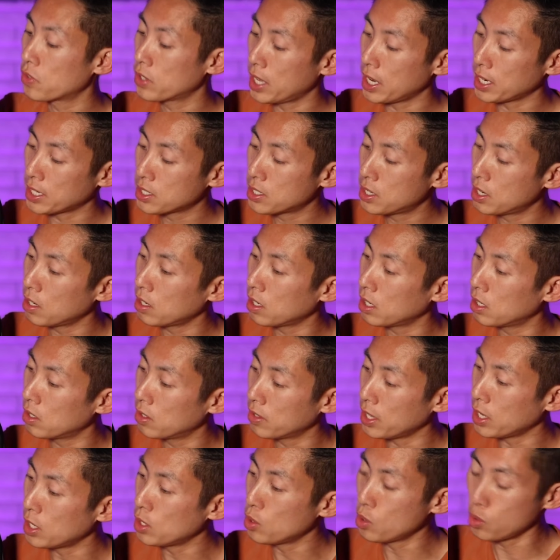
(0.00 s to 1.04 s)
For the
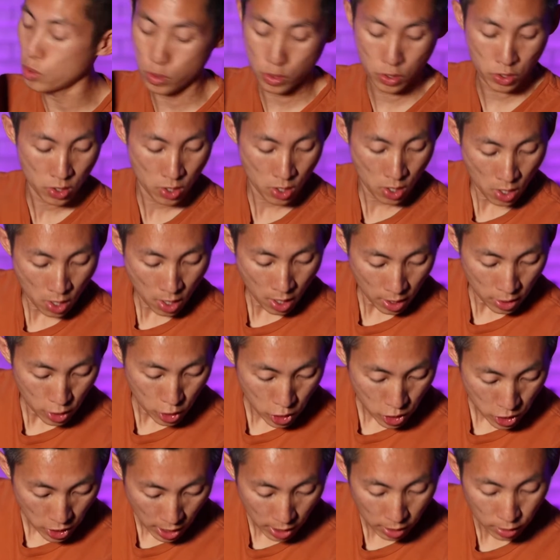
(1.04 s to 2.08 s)
exterior, they use
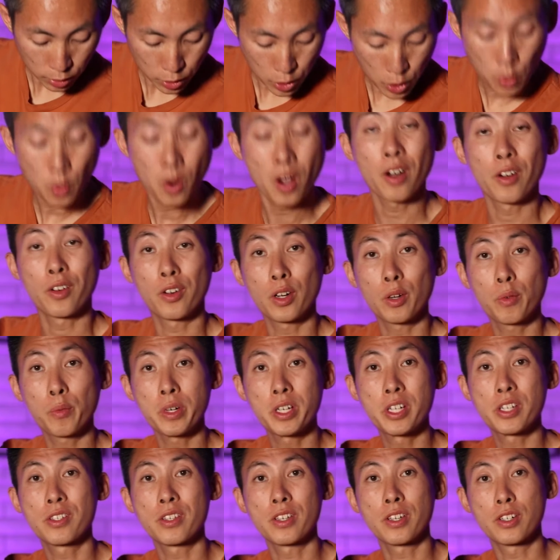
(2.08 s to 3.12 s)
Shell 200,
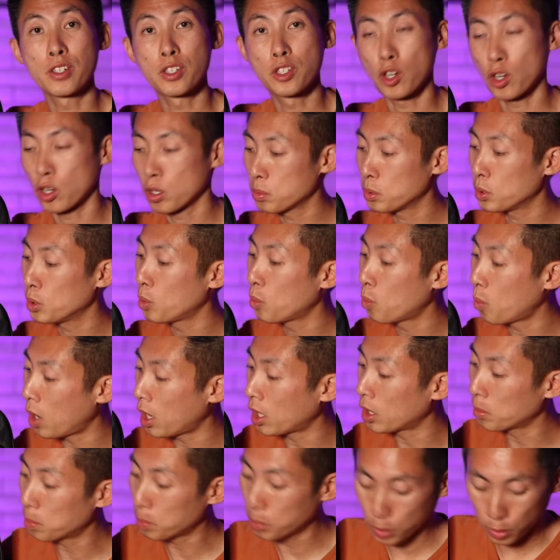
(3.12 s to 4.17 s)
which is a durable,
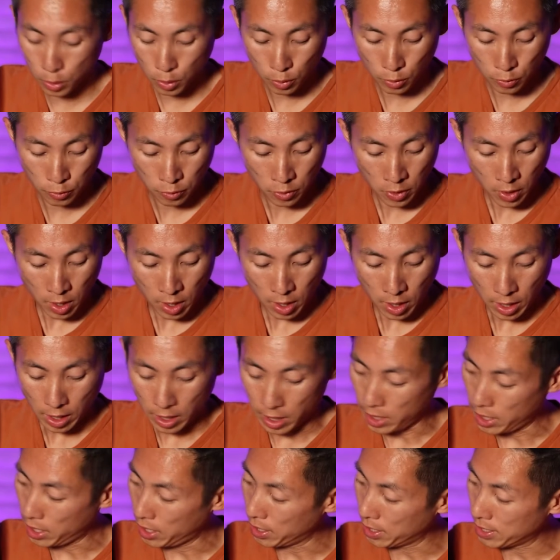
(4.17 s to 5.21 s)
waterproof
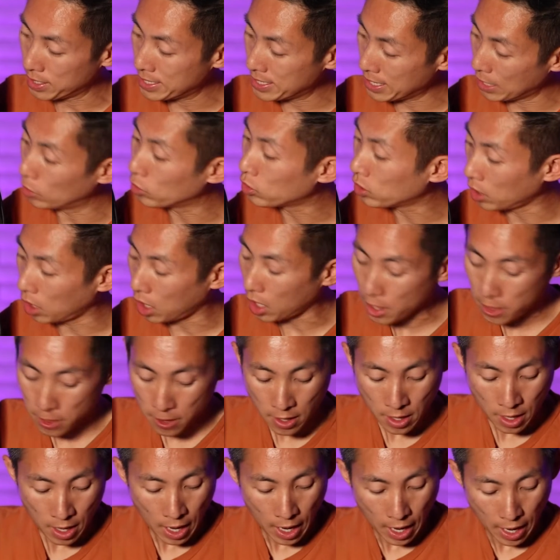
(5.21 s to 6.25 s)
sailcloth.
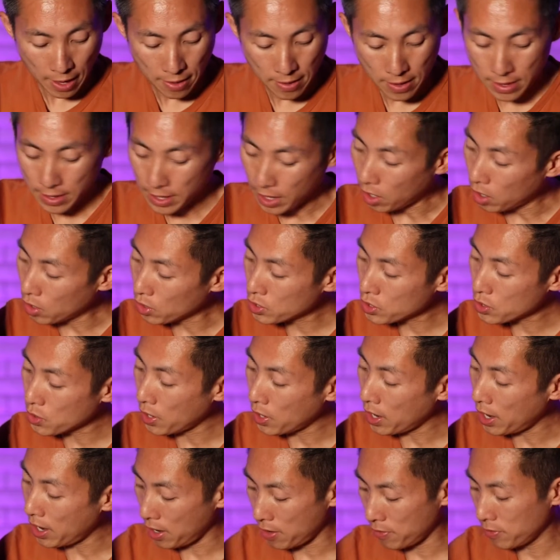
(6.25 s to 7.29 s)
And then they also
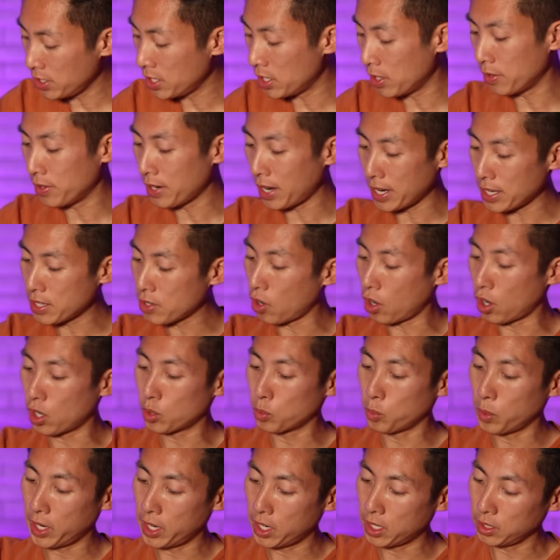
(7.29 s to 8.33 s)
have, nice
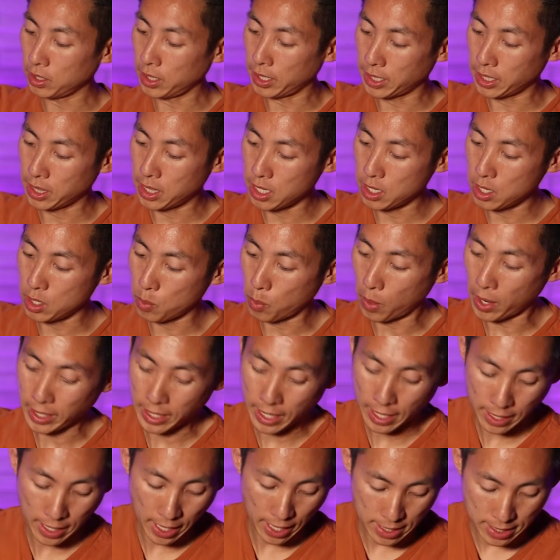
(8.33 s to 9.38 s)
hardware like the
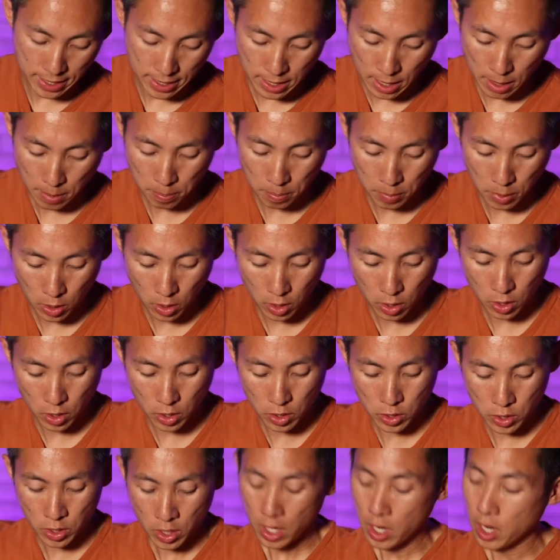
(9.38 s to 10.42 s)
YKK
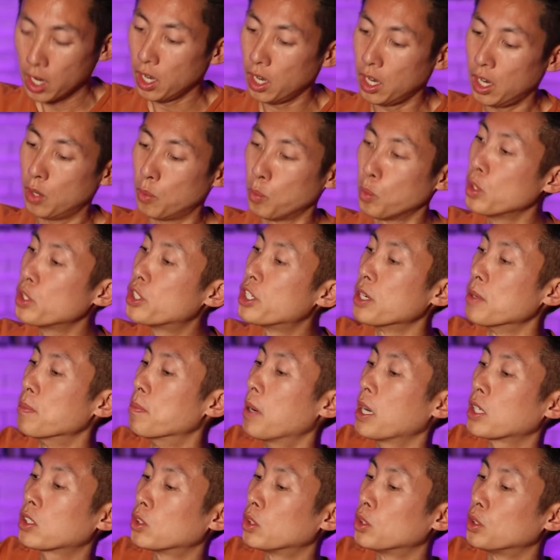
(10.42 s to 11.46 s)
zippers, Woojin
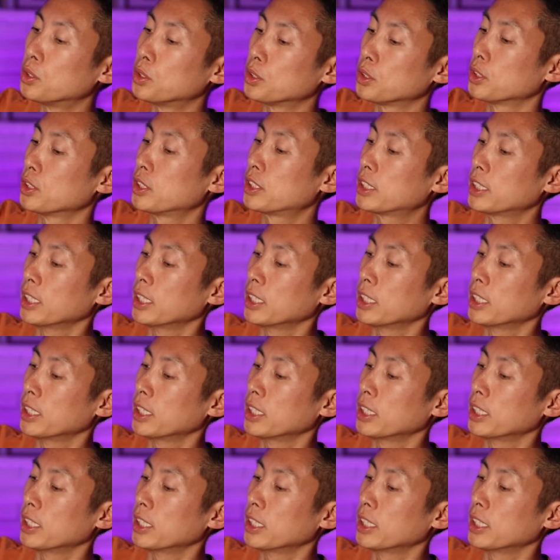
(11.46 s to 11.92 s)
buckles.